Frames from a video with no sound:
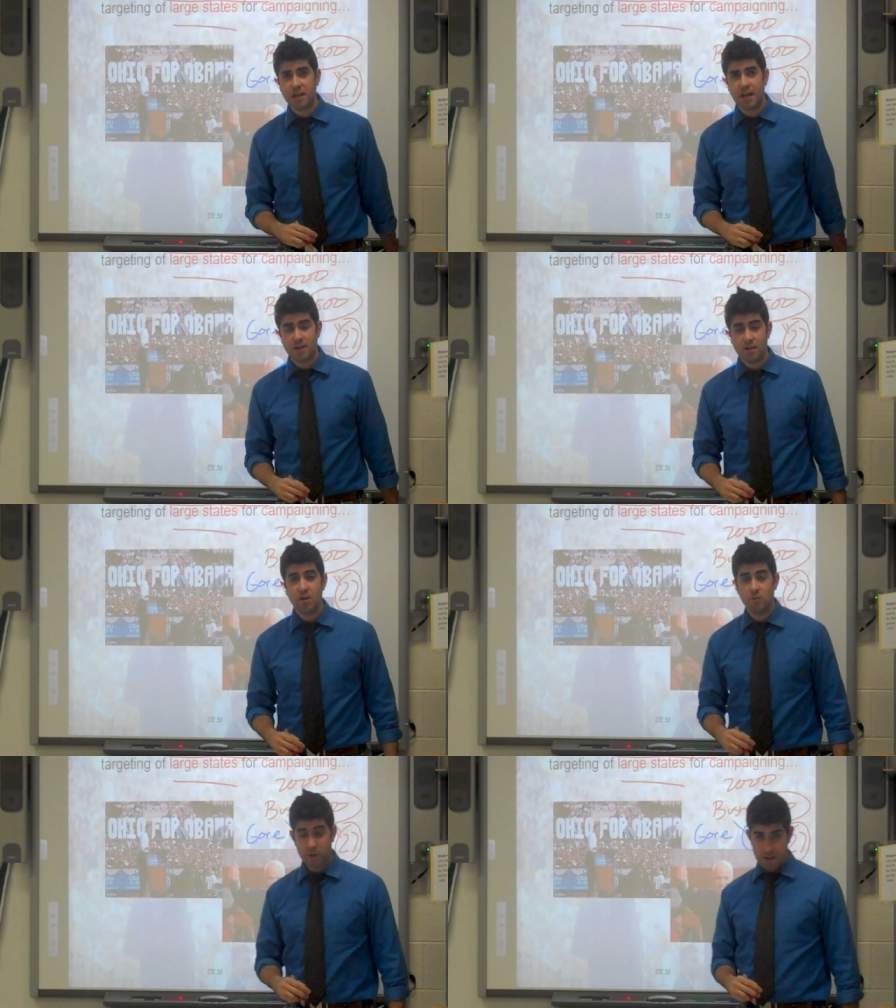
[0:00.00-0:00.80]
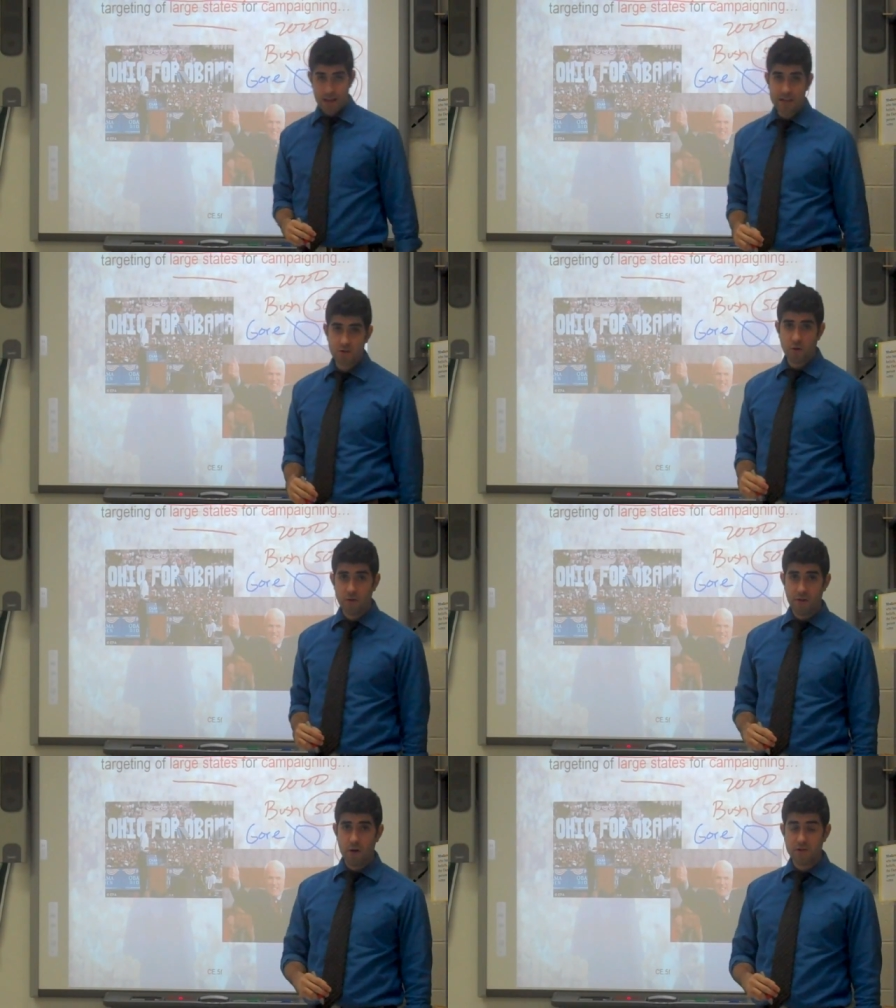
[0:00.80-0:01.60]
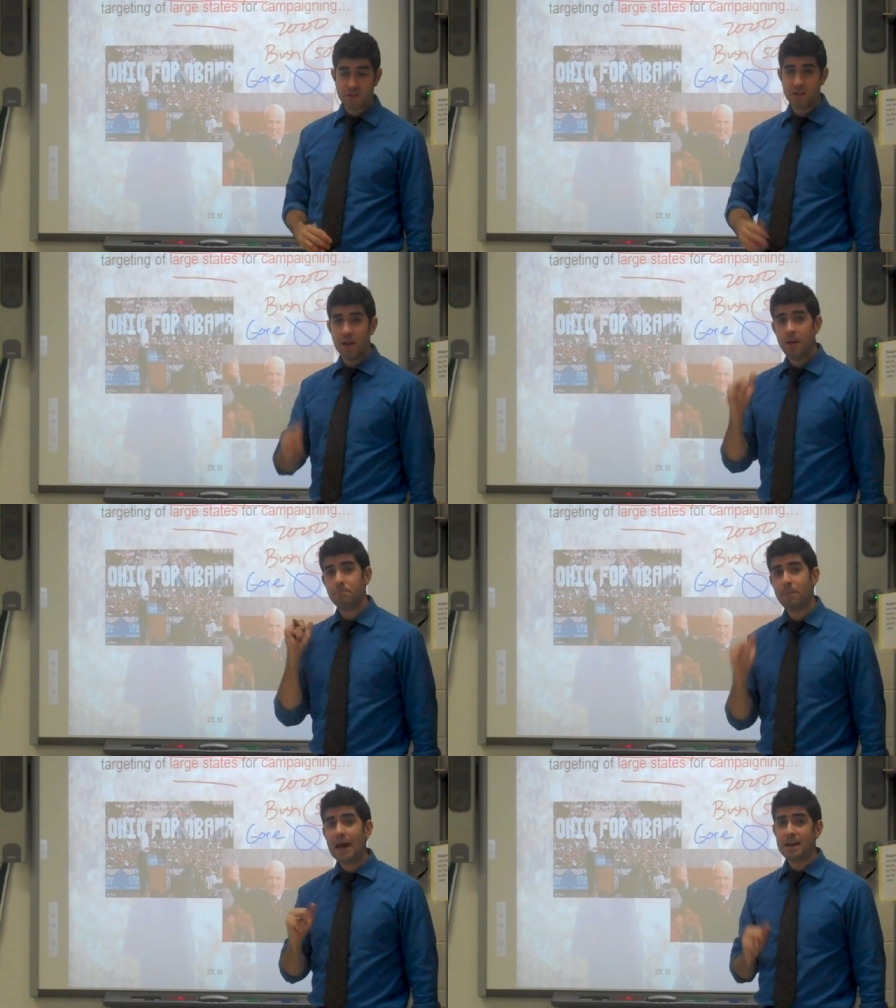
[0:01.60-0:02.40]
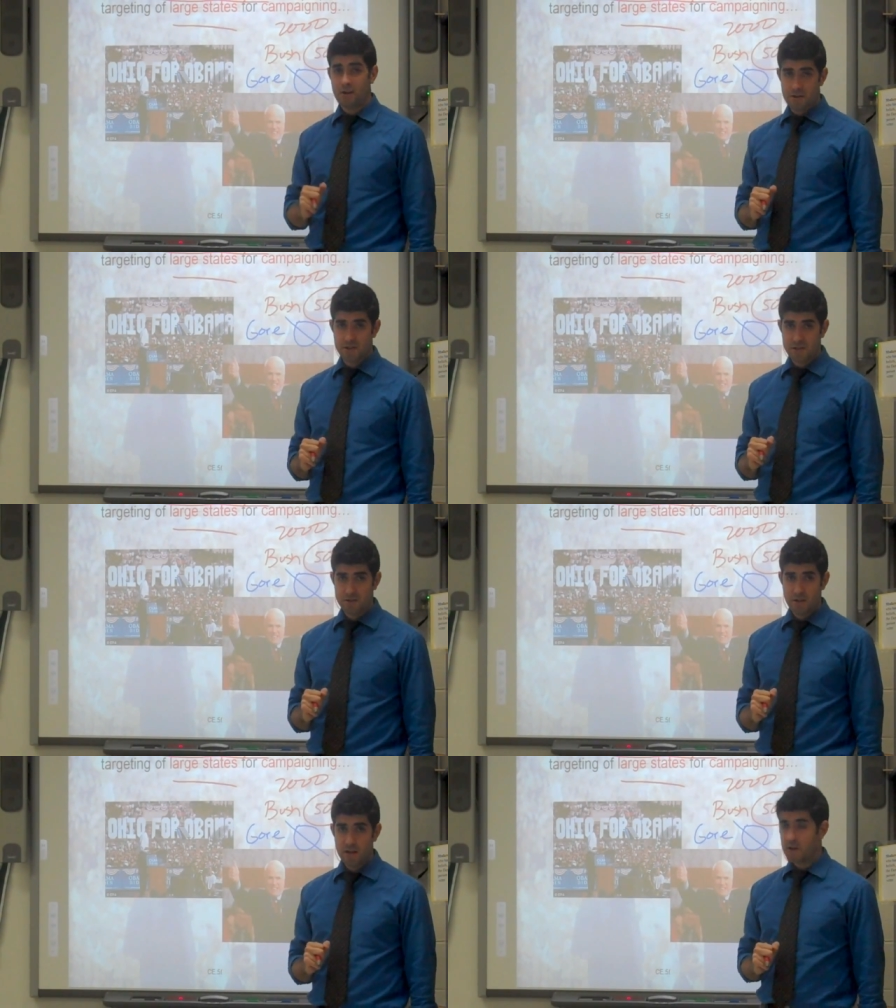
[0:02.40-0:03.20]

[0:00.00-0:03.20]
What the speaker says: state with electoral votes, matters.